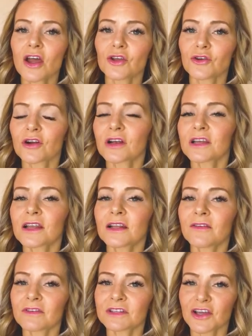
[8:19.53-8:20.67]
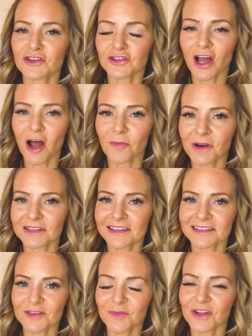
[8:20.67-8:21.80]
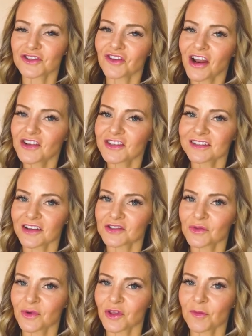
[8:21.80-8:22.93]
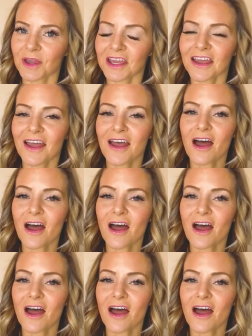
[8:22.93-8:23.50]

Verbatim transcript: you're going to get an invitation to hop on a 60 minute strategy session with me